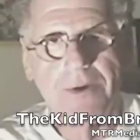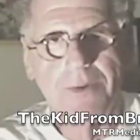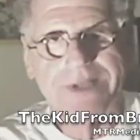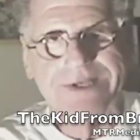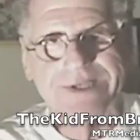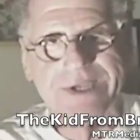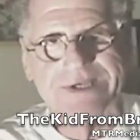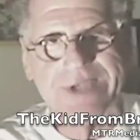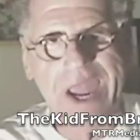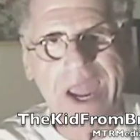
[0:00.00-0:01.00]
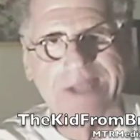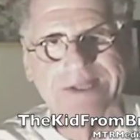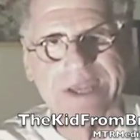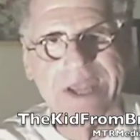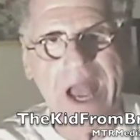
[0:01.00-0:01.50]
What's this
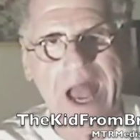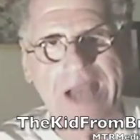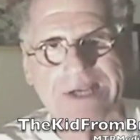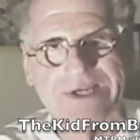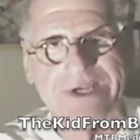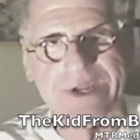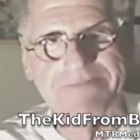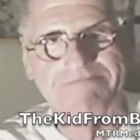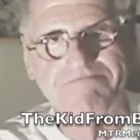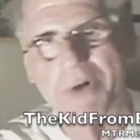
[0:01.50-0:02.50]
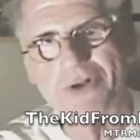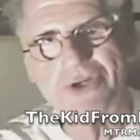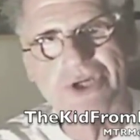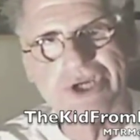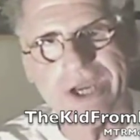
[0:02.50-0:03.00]
antioxidant
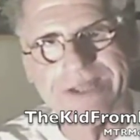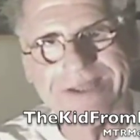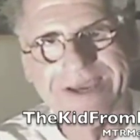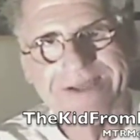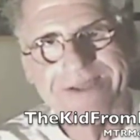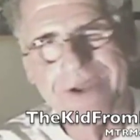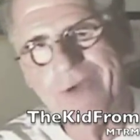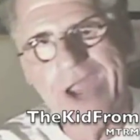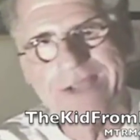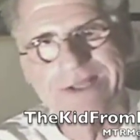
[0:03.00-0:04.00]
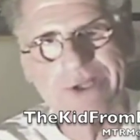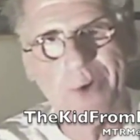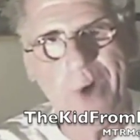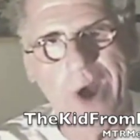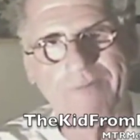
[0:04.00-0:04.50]
bullshit they're adding
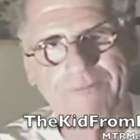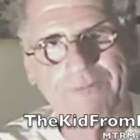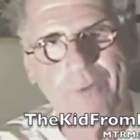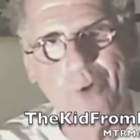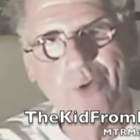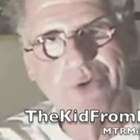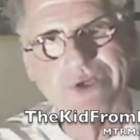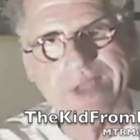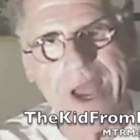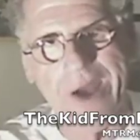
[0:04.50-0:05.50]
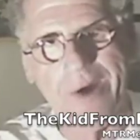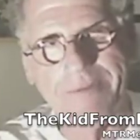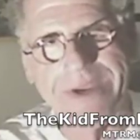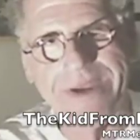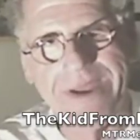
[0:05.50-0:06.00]
to our foods now?
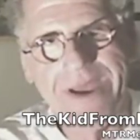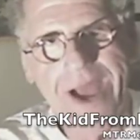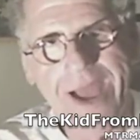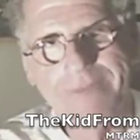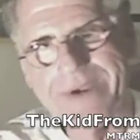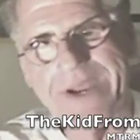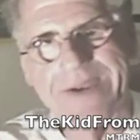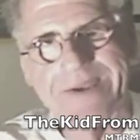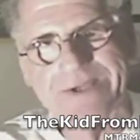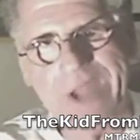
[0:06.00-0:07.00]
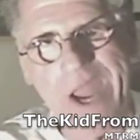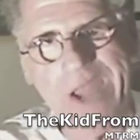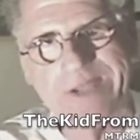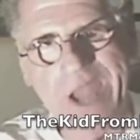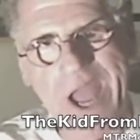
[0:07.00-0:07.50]
I mean, I've been eating this
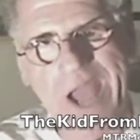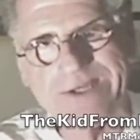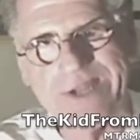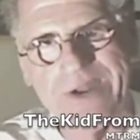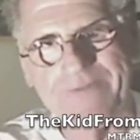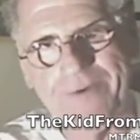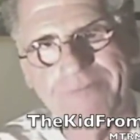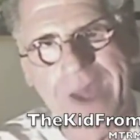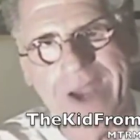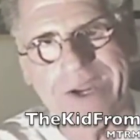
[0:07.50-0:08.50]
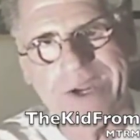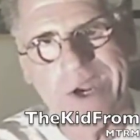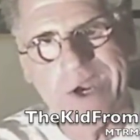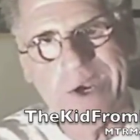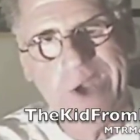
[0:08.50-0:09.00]
antioxidant for about a
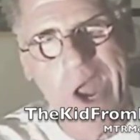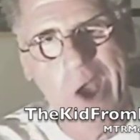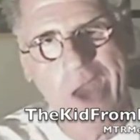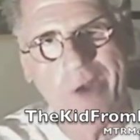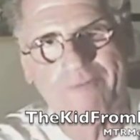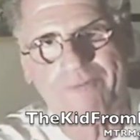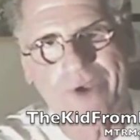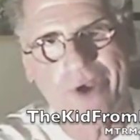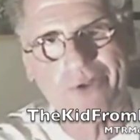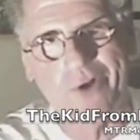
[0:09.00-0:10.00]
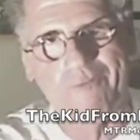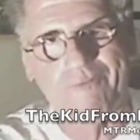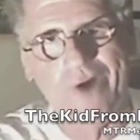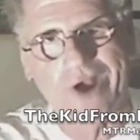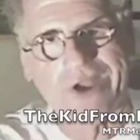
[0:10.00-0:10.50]
year now. I don't feel no
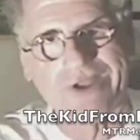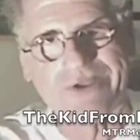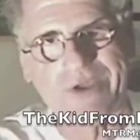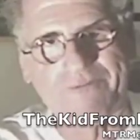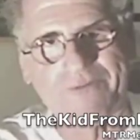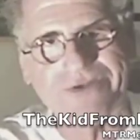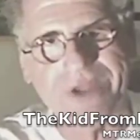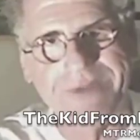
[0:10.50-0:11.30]
fucking difference.